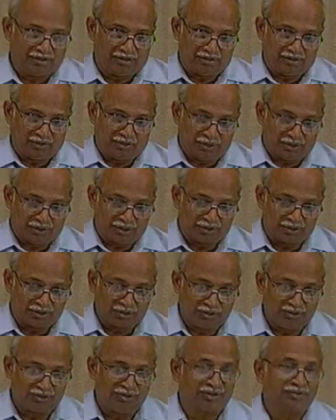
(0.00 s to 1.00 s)
Lower
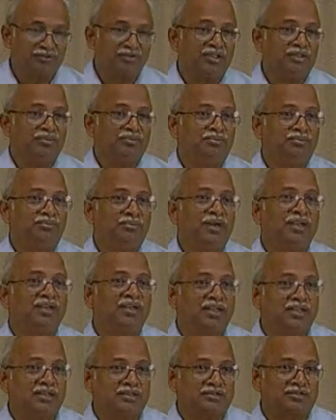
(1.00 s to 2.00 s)
stools of the
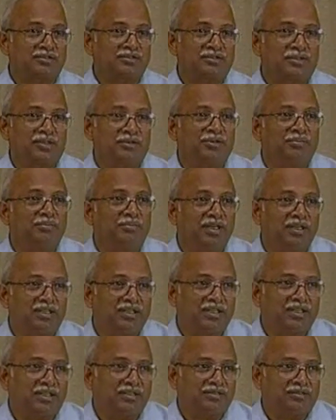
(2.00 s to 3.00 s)
bulkheads of a bulk
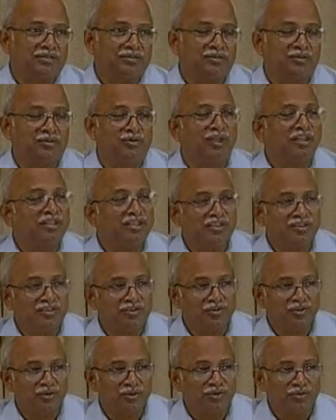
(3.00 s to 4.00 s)
carrier. Why that is
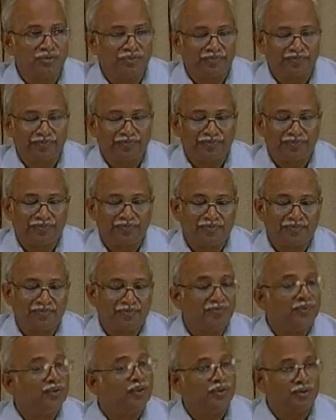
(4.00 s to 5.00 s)
so,
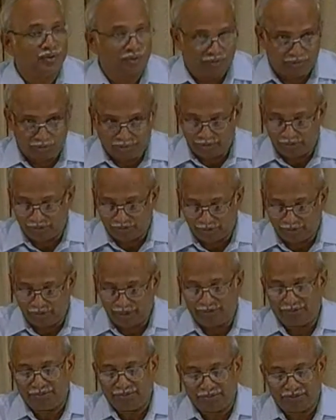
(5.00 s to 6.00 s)
we do not know,
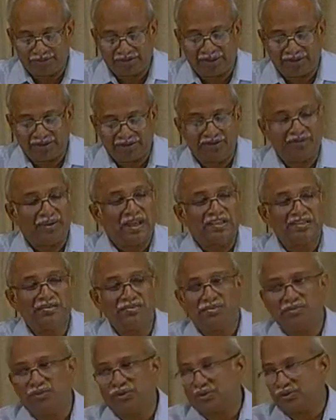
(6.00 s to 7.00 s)
but there is a
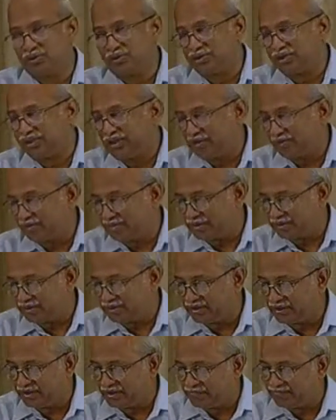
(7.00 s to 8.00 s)
maximum corrosion taking place
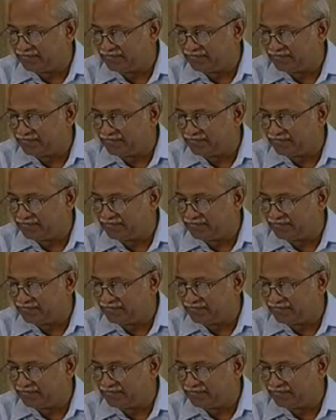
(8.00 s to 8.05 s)
there.